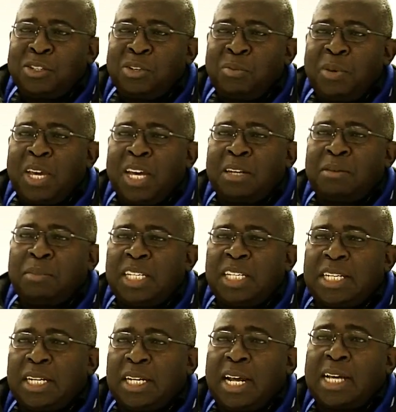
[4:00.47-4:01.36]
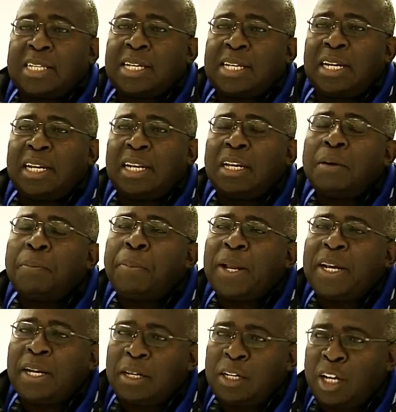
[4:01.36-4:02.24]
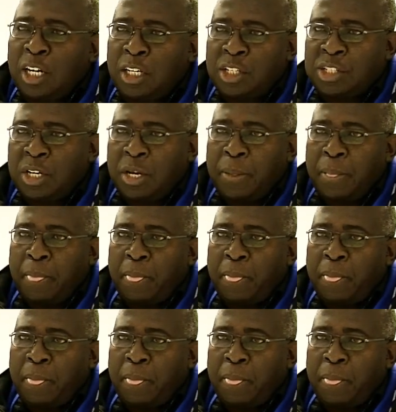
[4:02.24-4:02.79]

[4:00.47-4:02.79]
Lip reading: to be admitted as an independent country.